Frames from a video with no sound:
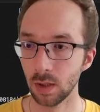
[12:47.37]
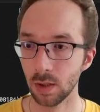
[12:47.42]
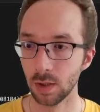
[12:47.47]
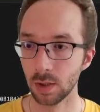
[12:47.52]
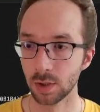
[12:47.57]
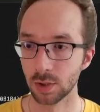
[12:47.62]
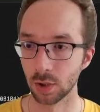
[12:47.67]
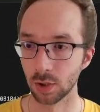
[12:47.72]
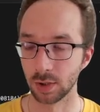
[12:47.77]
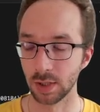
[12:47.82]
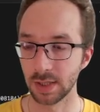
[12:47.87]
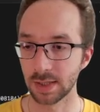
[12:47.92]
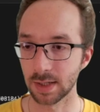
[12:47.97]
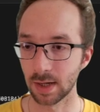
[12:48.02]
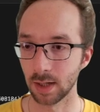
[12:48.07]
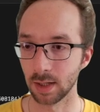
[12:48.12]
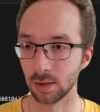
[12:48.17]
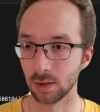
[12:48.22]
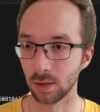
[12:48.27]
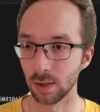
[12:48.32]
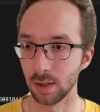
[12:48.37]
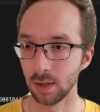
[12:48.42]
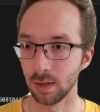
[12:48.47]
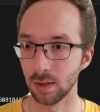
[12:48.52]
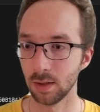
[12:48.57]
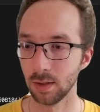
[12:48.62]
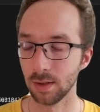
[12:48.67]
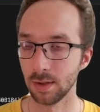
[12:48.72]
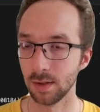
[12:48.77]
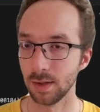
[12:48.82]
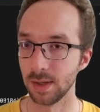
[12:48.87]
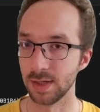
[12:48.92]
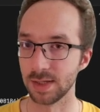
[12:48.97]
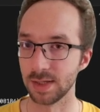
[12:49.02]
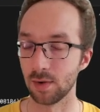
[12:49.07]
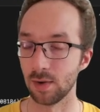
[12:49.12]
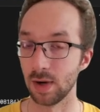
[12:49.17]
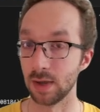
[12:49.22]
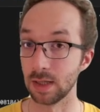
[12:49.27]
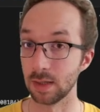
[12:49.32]
So this directory is
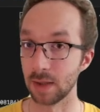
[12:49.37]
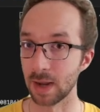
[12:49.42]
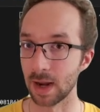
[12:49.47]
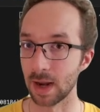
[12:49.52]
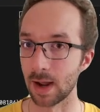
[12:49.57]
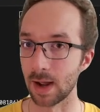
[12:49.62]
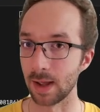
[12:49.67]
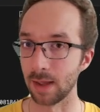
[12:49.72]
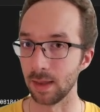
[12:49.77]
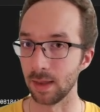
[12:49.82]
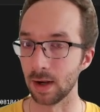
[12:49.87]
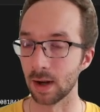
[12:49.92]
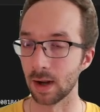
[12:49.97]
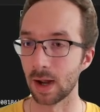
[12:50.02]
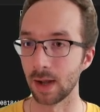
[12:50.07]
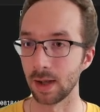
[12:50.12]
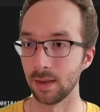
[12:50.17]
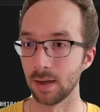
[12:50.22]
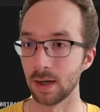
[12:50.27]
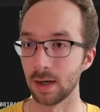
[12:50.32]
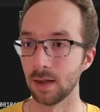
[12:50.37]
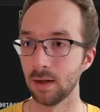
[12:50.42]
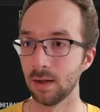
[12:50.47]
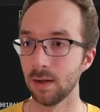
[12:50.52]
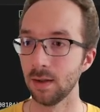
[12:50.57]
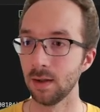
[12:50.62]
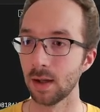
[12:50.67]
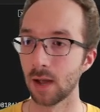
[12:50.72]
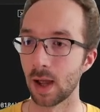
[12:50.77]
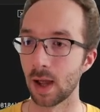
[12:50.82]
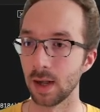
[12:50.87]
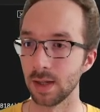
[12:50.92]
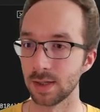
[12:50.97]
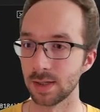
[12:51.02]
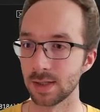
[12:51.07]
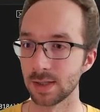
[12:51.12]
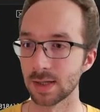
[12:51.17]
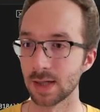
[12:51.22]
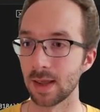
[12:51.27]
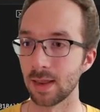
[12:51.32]
created by Hydra, and
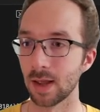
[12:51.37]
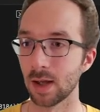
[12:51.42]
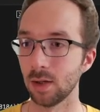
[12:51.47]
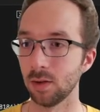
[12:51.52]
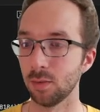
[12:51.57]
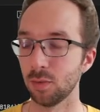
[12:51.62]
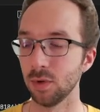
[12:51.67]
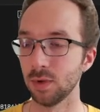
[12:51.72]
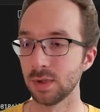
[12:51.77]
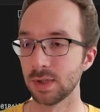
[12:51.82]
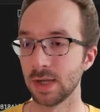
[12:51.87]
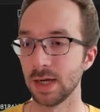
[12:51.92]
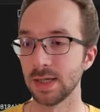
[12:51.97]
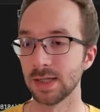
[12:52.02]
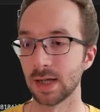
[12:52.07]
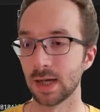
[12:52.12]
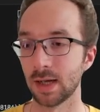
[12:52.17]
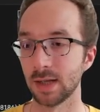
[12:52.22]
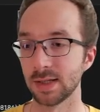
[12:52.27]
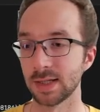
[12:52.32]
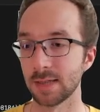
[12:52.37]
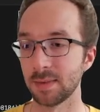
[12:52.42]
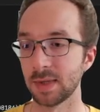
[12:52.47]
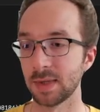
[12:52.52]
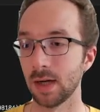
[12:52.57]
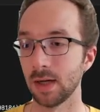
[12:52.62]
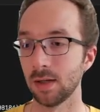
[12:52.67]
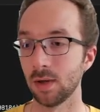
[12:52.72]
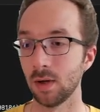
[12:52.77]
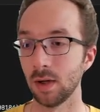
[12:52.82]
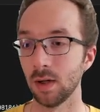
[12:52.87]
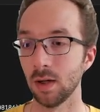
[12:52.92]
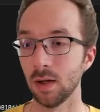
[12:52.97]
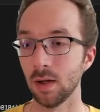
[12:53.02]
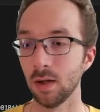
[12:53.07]
inside outputs there is a subdirectory